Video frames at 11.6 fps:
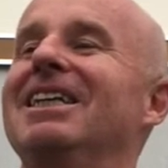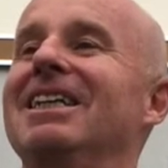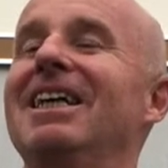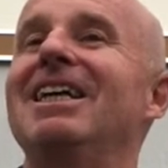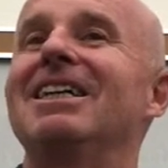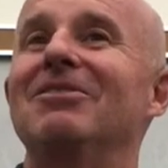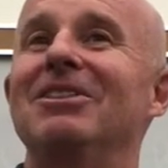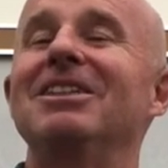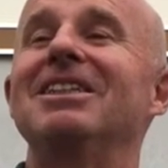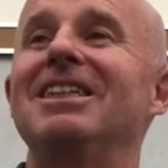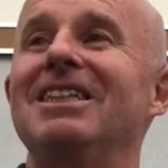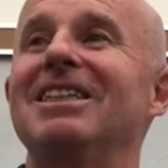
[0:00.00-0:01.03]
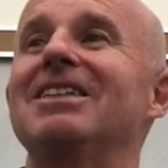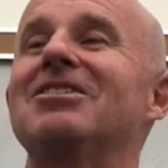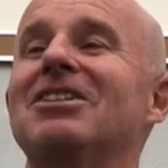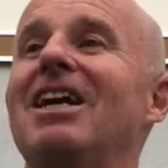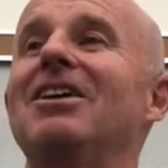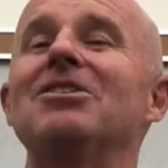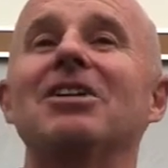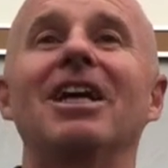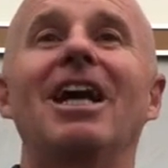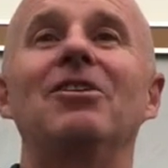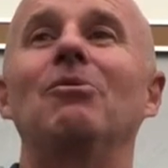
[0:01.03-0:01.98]
Yeah, really, it's
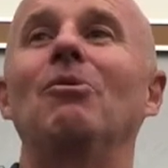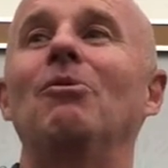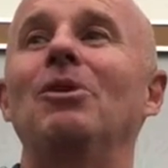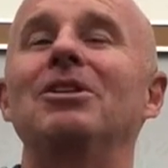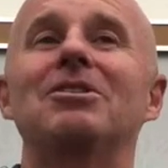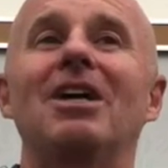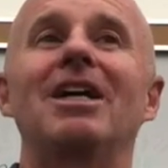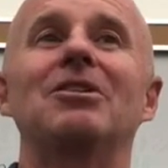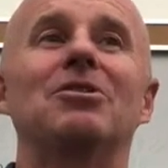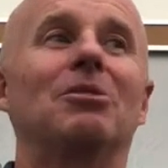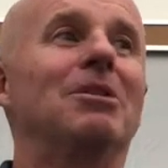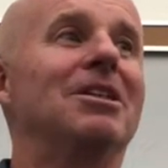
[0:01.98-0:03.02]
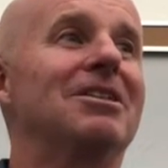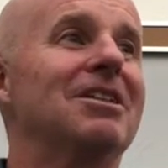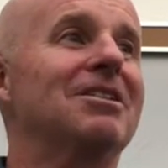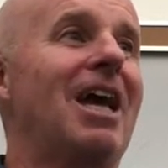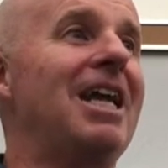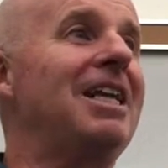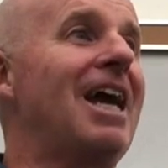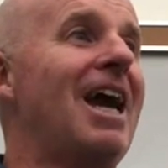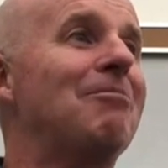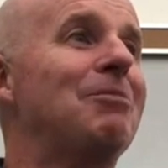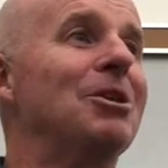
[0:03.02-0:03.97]
challenging, and we sign so many things. Any
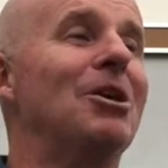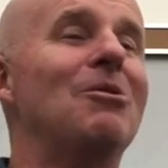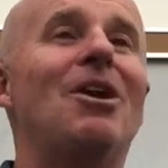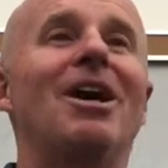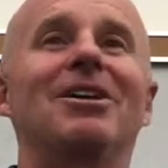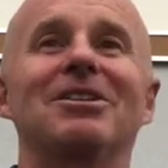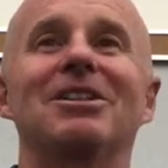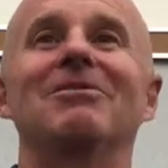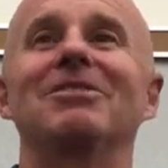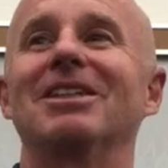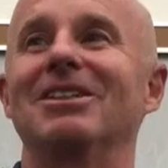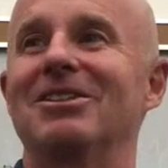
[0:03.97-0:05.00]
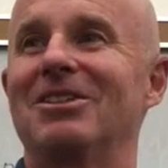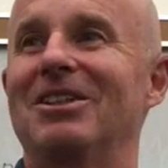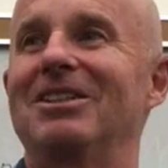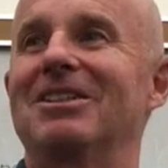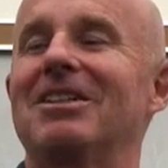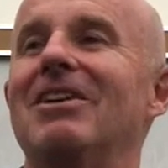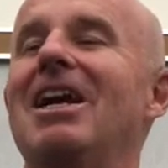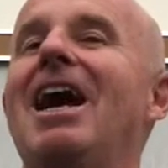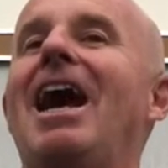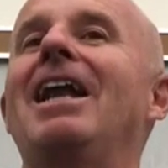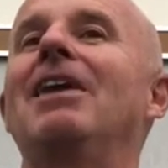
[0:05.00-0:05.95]
app you go on or something, there's all this stuff.
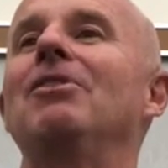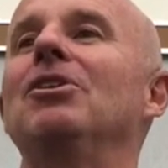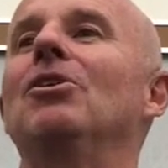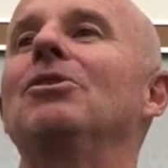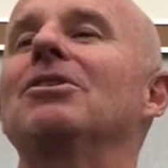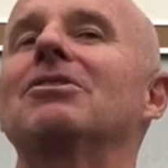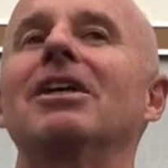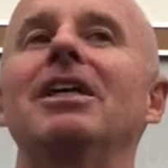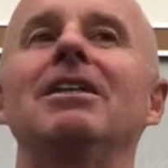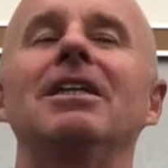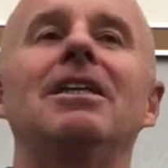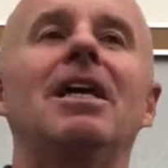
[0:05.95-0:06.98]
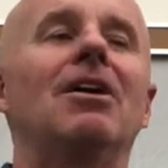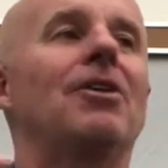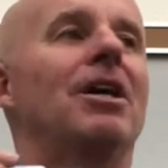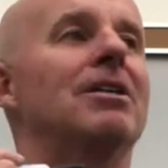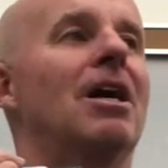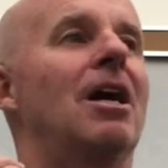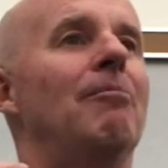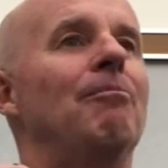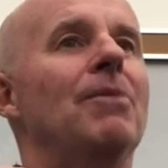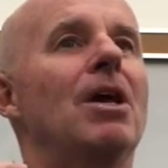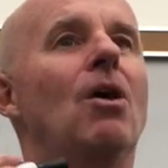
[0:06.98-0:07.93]
And have you noticed lately now that
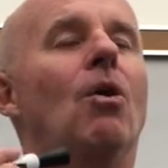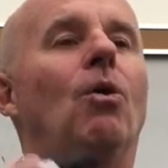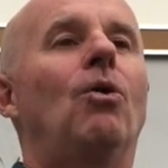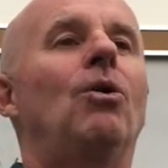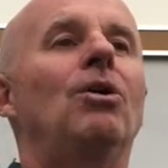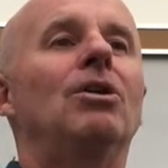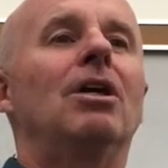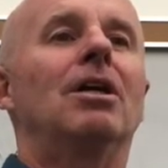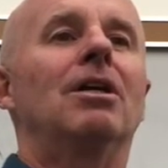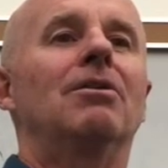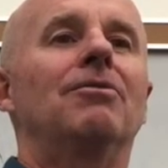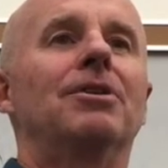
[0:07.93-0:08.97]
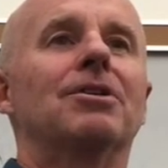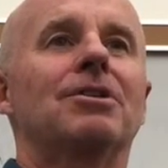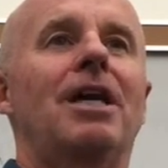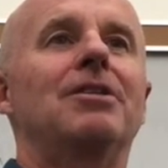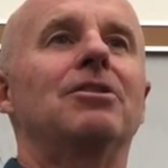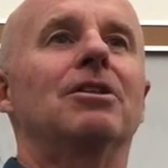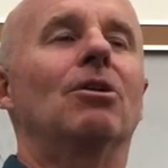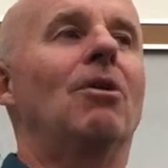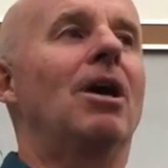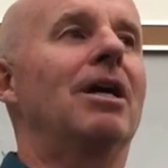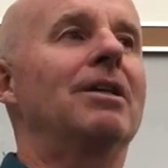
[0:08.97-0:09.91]
all of the sites you
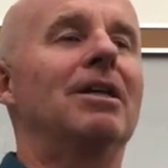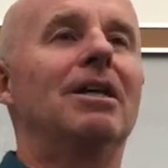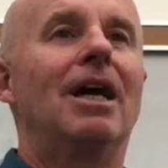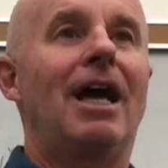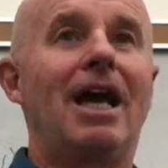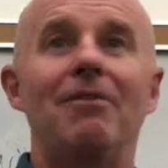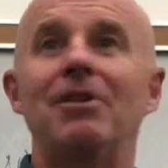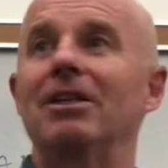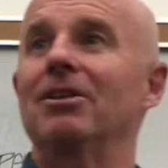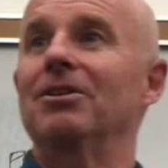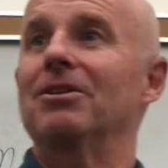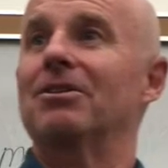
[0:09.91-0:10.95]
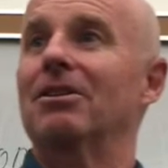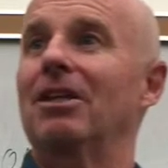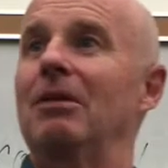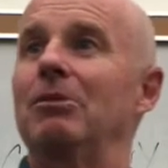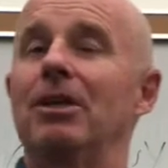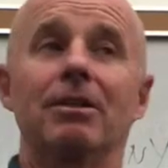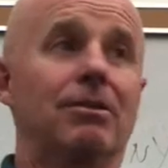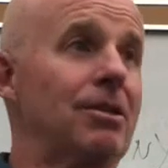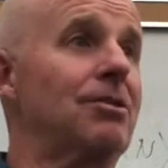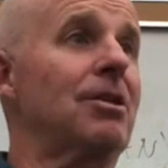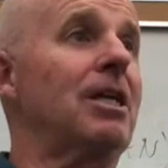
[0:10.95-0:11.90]
go on have that little disclaimer that
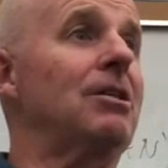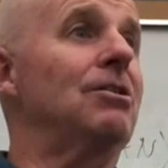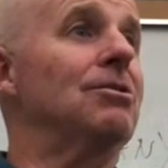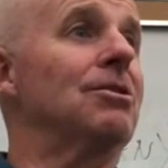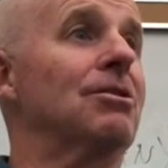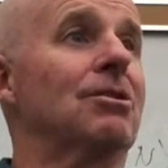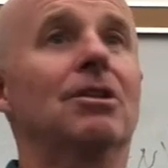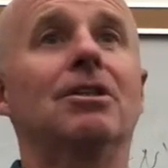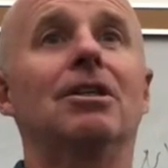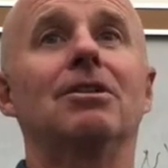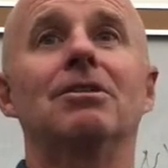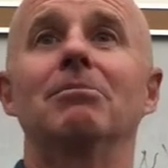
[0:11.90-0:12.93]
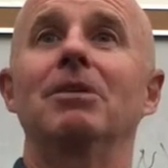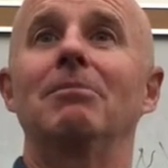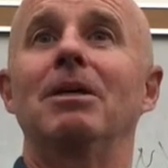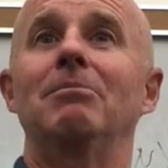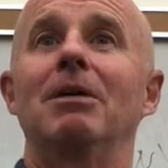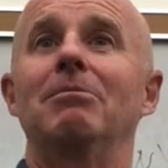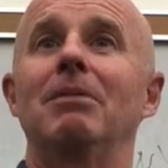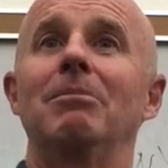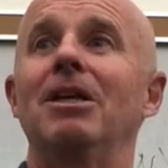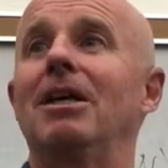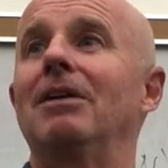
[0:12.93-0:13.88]
this site uses cookies to blah, blah, blah, blah,
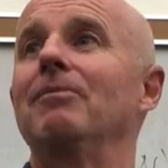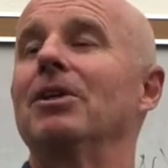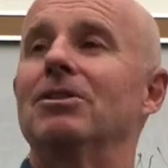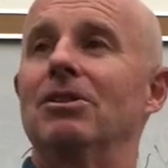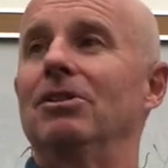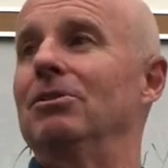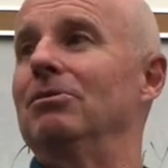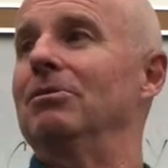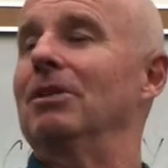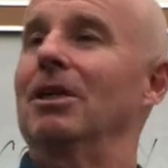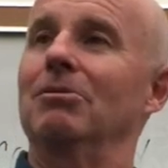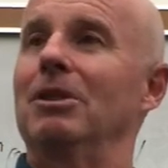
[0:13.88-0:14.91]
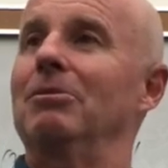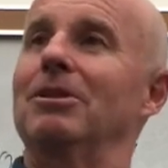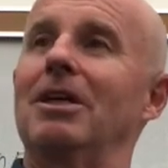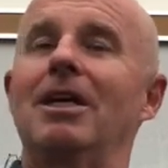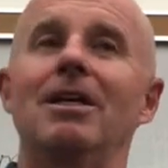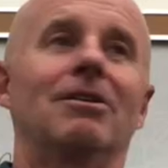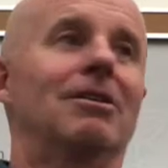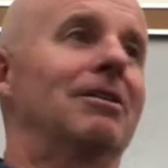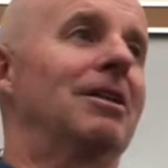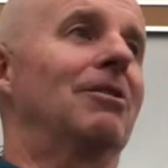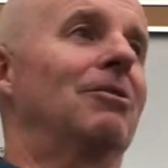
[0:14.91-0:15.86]
blah. Do you agree with that,
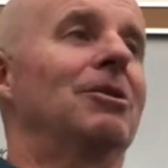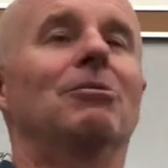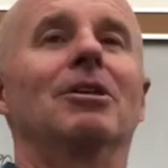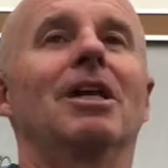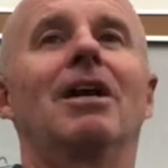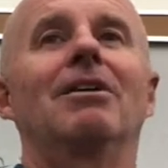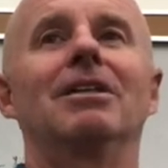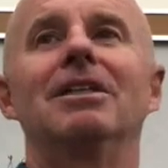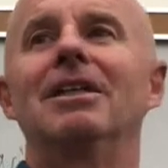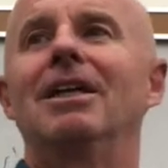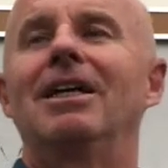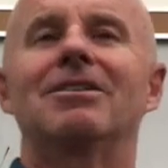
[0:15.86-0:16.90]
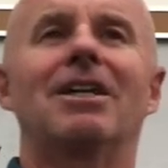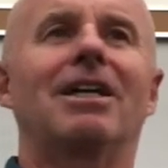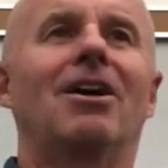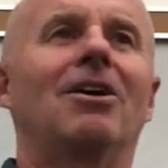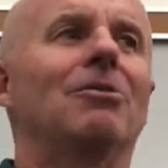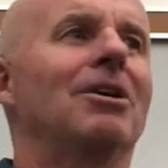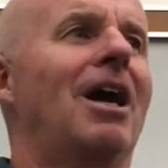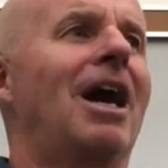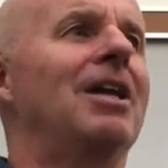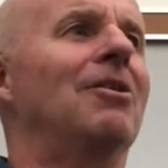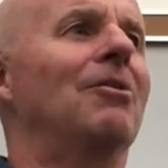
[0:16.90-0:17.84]
or will you allow it? And it's like, I don't
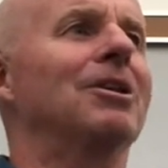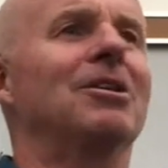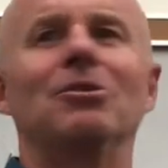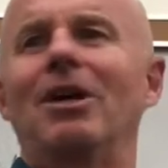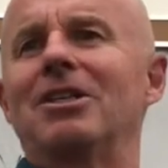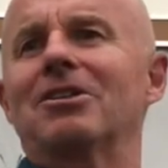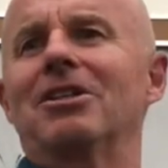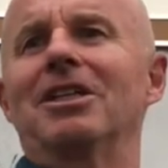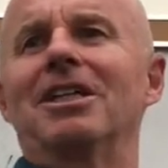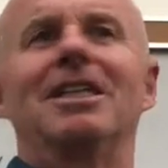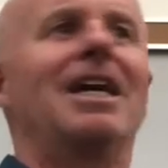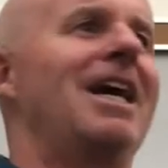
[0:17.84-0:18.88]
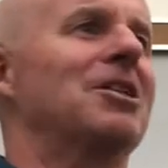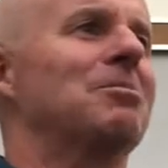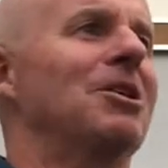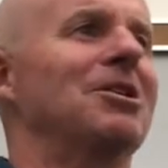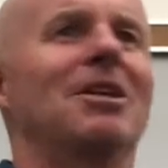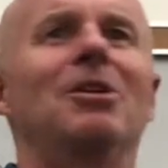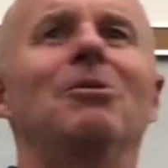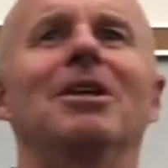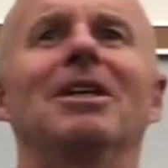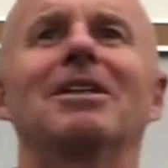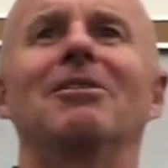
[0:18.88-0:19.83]
know what to do. I just click on the X because I don't
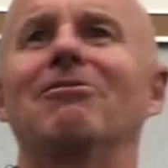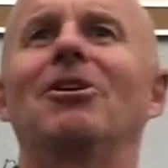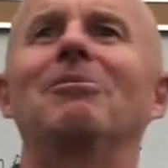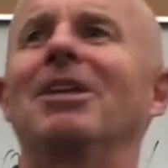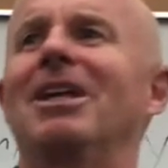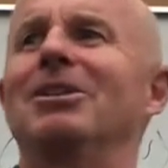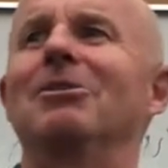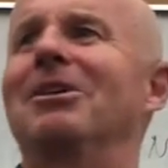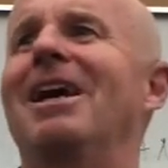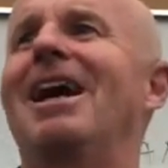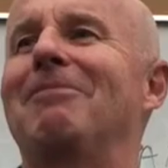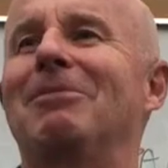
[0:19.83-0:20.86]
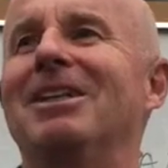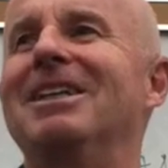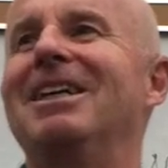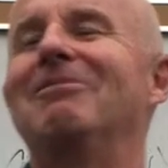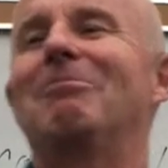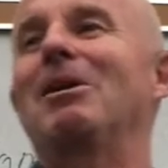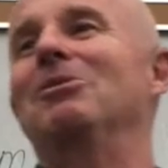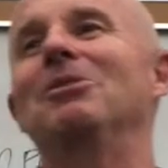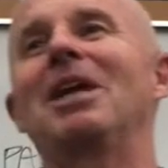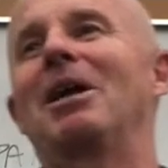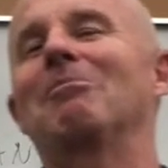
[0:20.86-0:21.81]
want to confirm that I do or not, but by
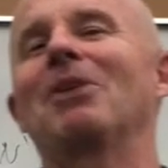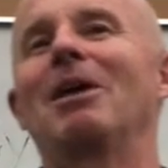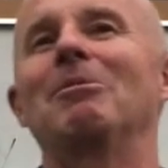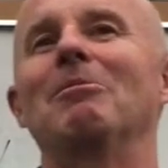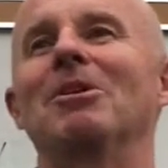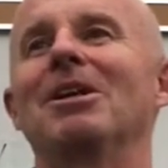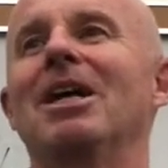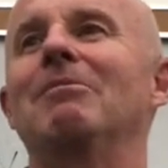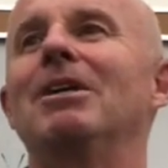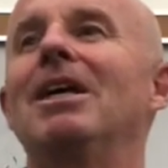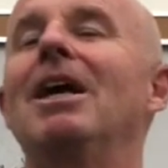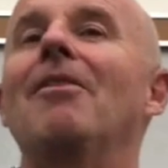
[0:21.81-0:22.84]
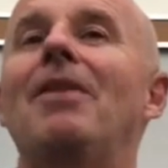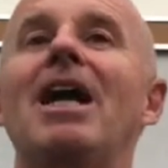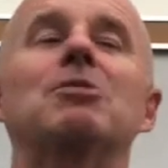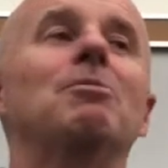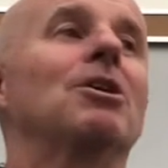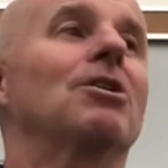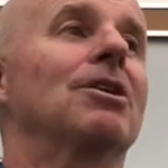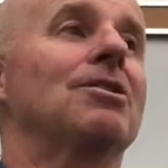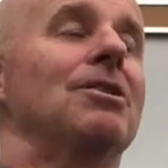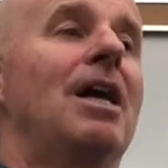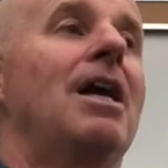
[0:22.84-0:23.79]
doing that, I probably am. That's
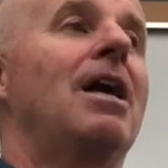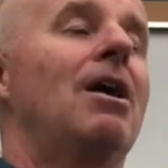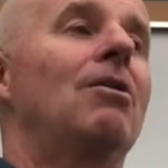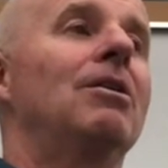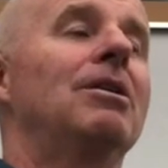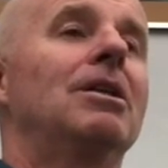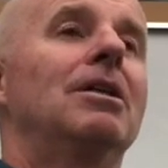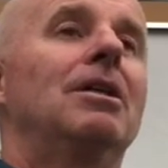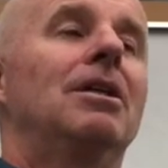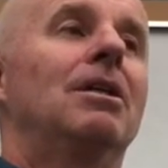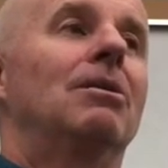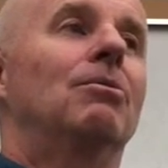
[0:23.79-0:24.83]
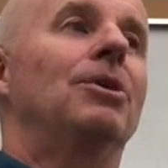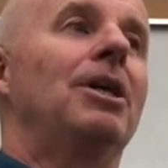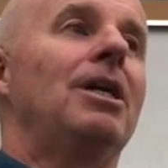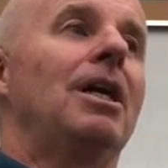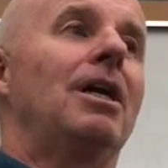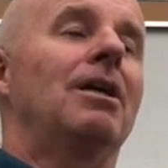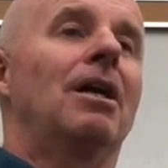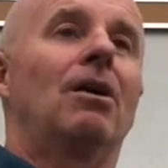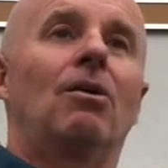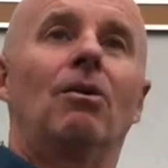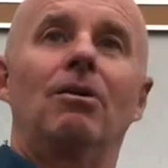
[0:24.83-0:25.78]
because now we,
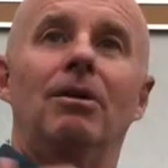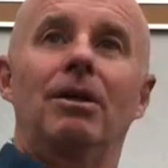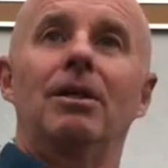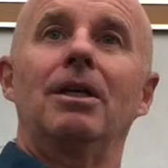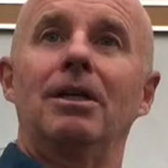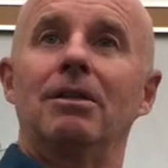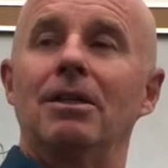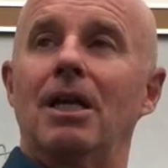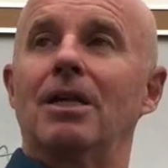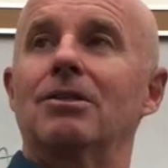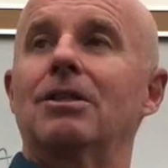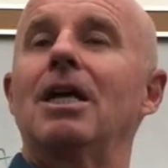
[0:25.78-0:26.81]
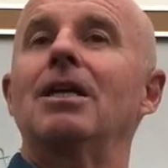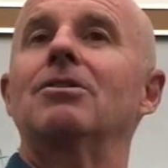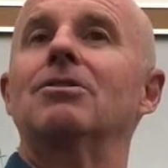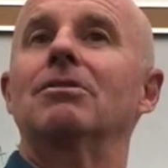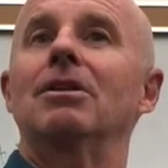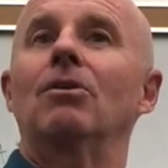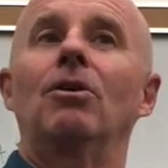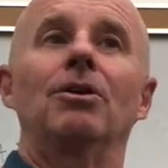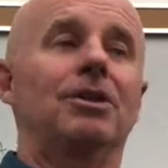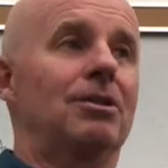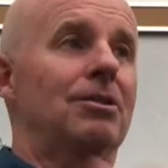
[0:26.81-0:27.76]
in the United States,
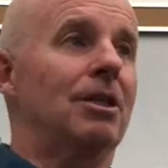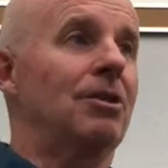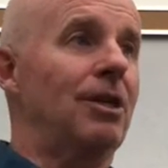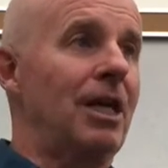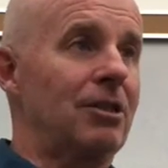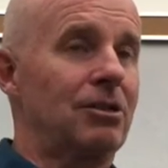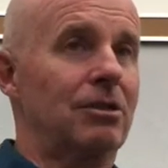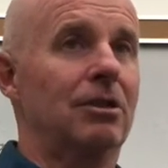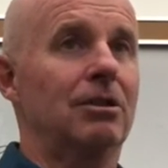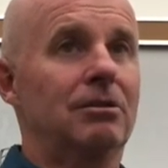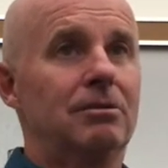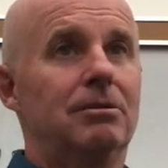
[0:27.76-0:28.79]
all these international